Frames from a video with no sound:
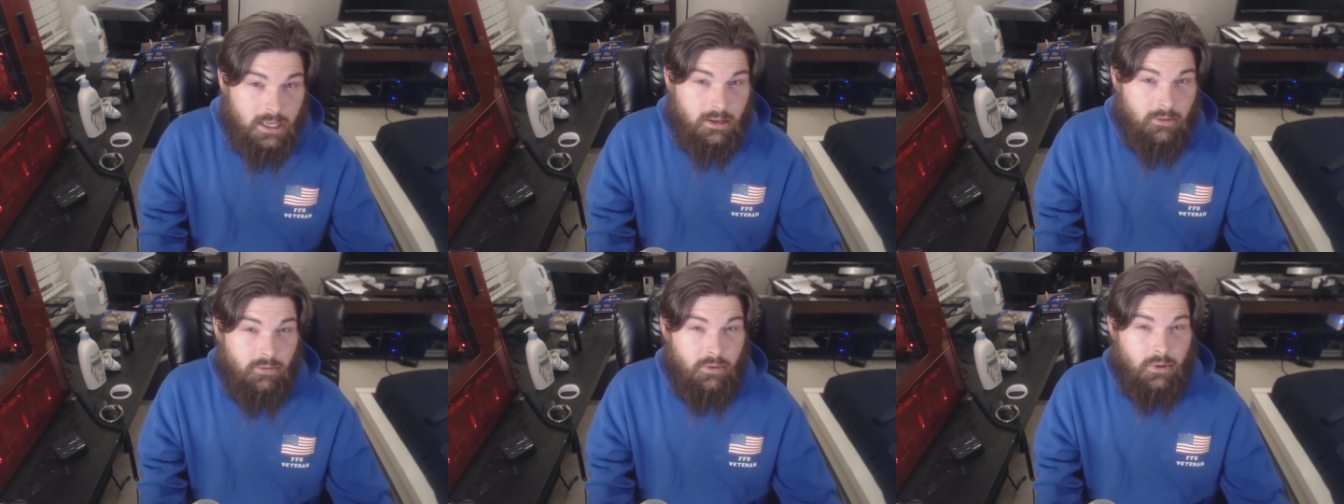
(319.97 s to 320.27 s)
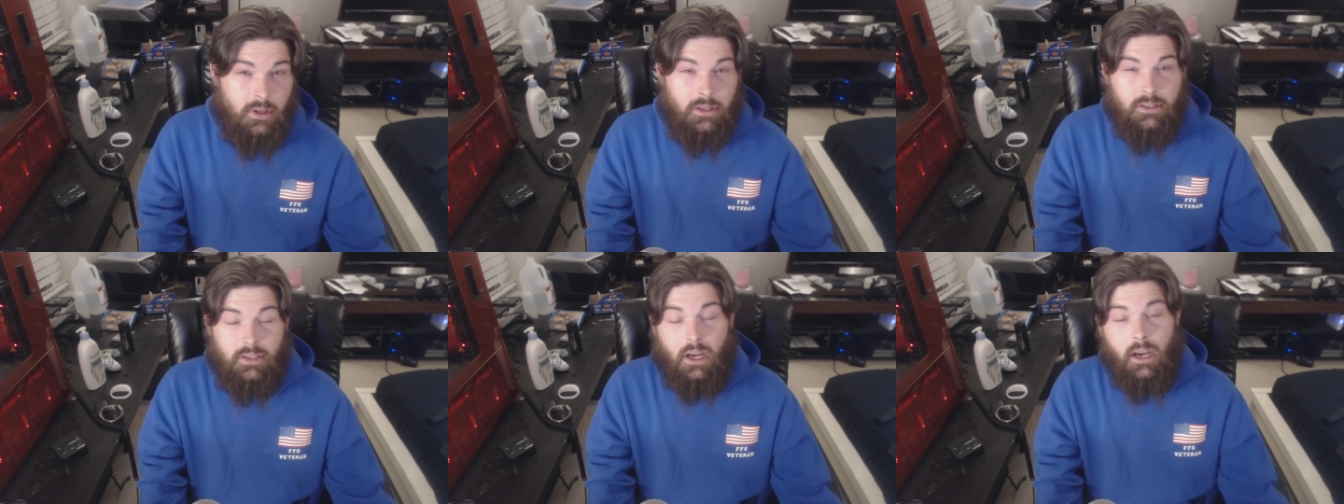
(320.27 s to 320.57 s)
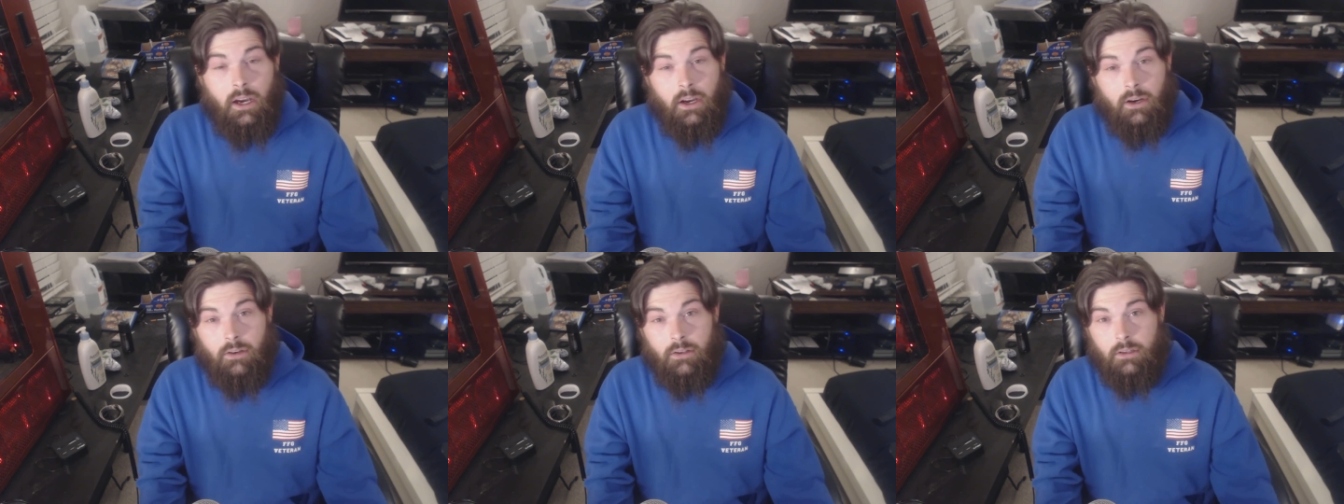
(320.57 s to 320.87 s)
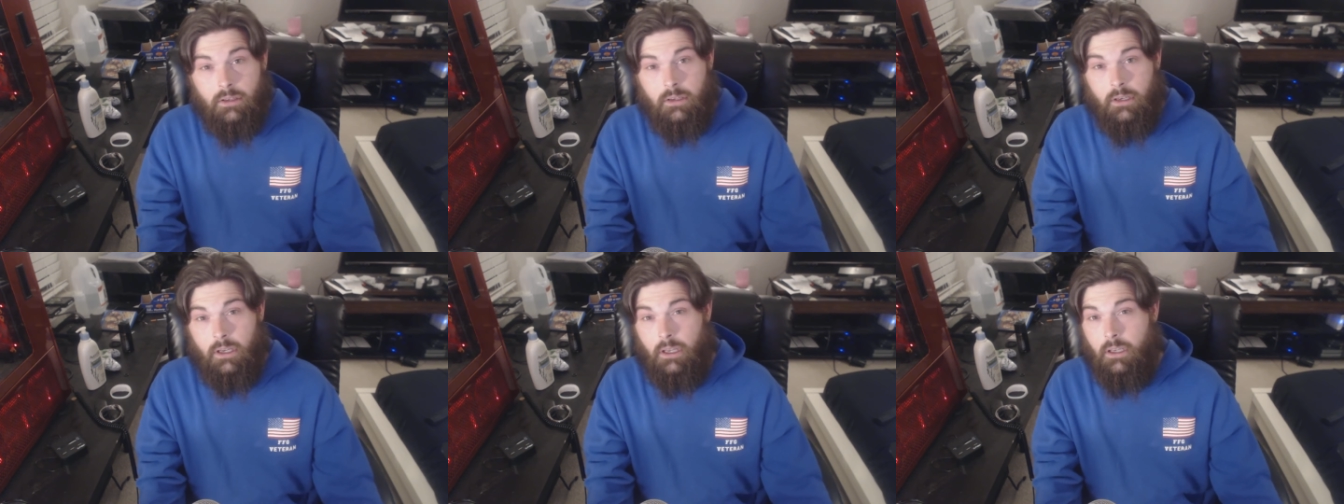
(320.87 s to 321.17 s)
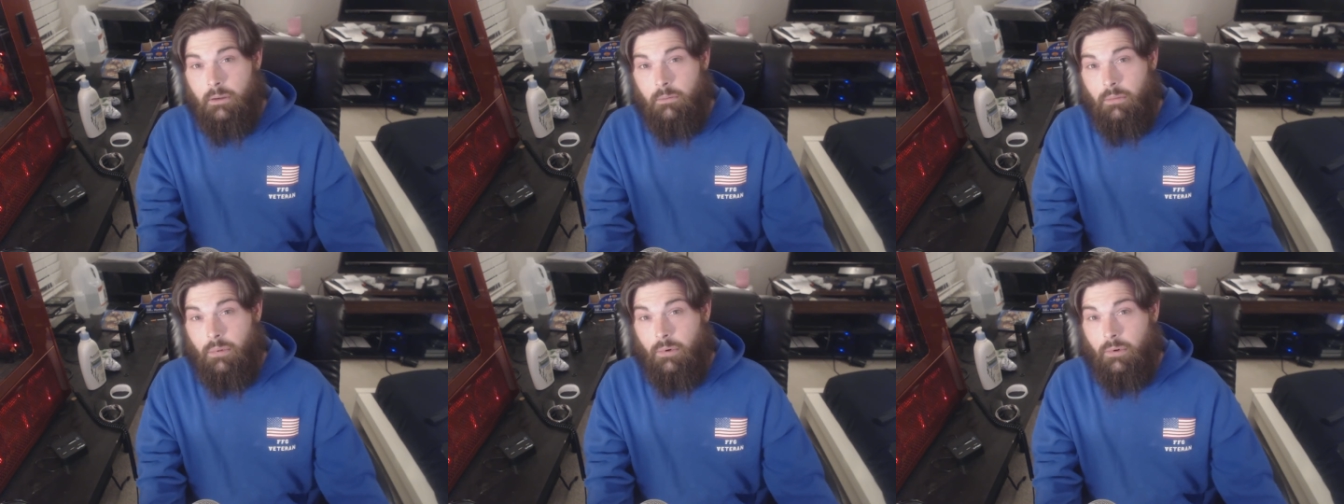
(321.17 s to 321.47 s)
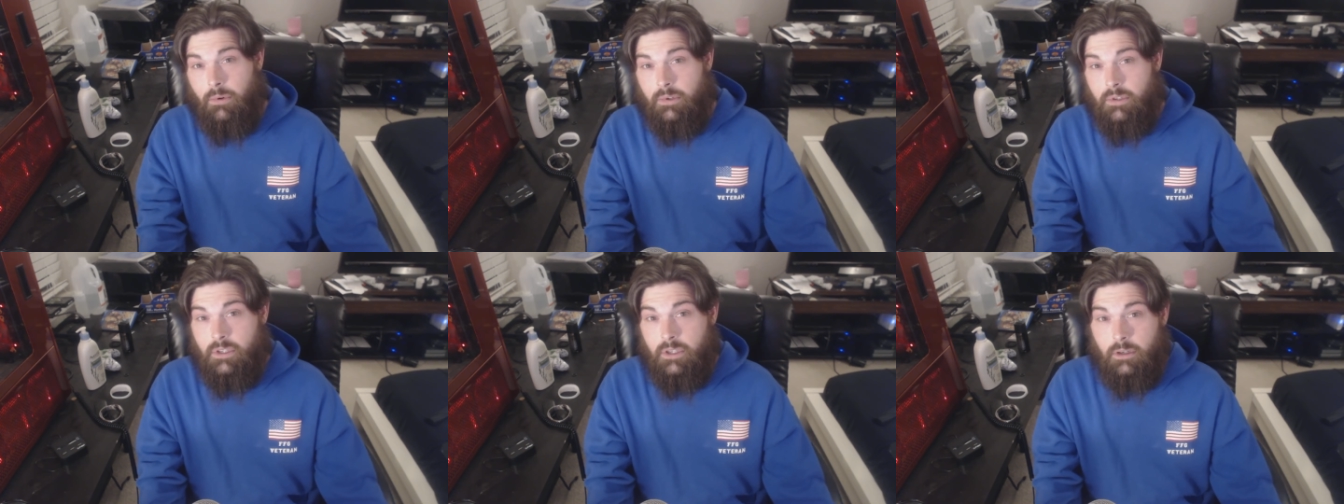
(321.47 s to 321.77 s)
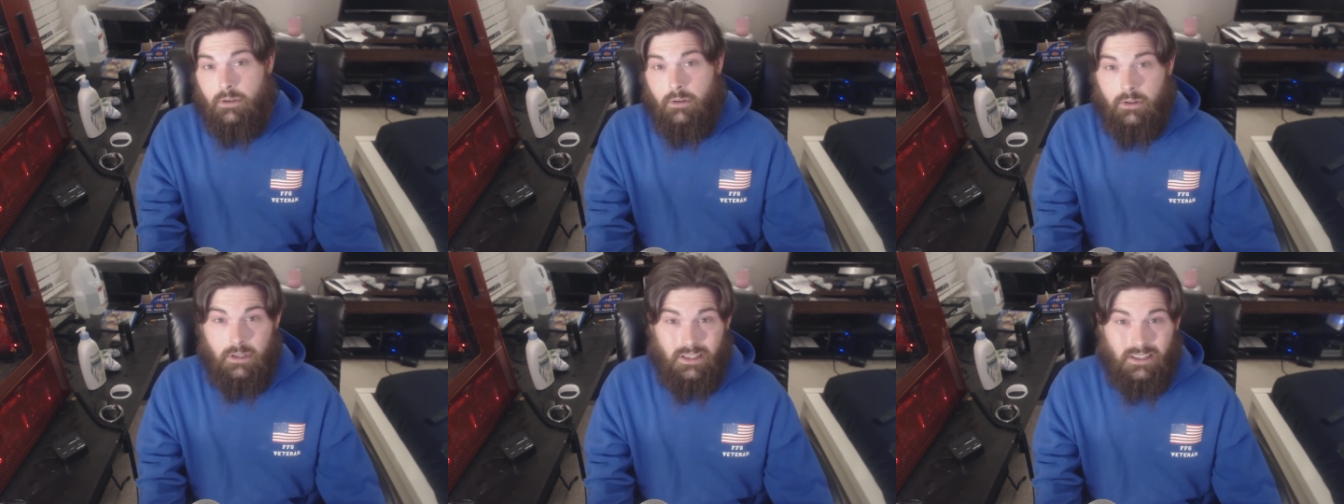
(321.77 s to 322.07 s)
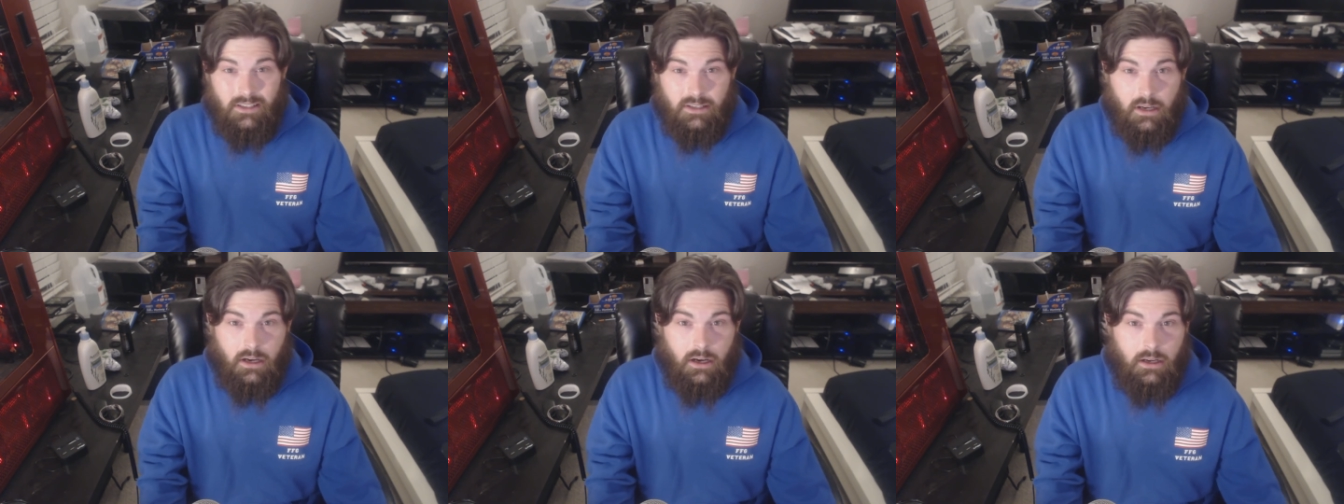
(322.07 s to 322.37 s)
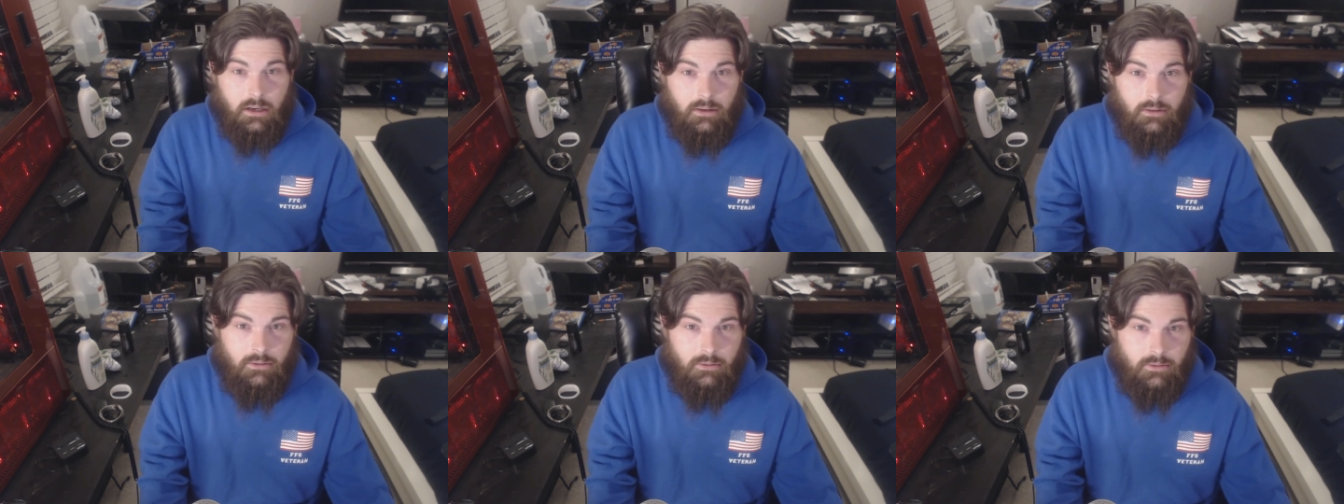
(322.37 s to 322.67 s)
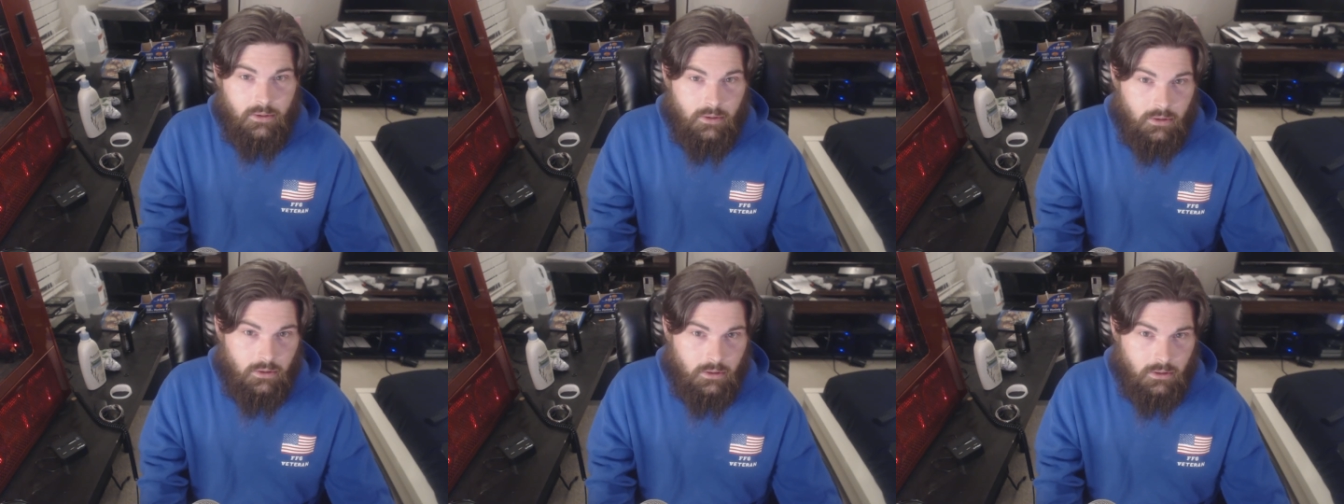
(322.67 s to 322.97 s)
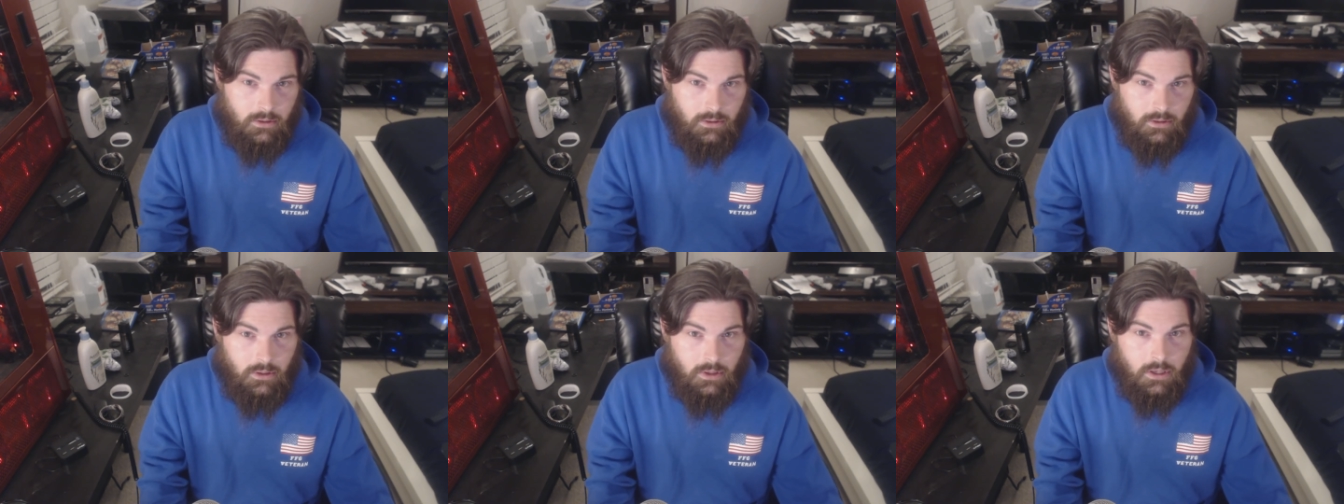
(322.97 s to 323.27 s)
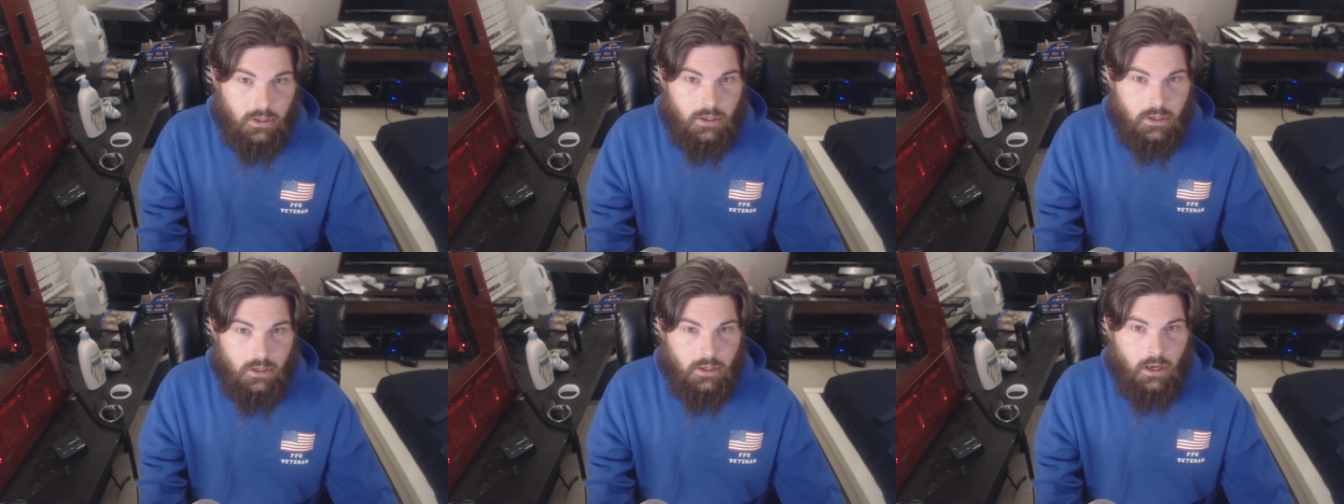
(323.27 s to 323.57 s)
If it's higher than 8.0, then it's kind of a,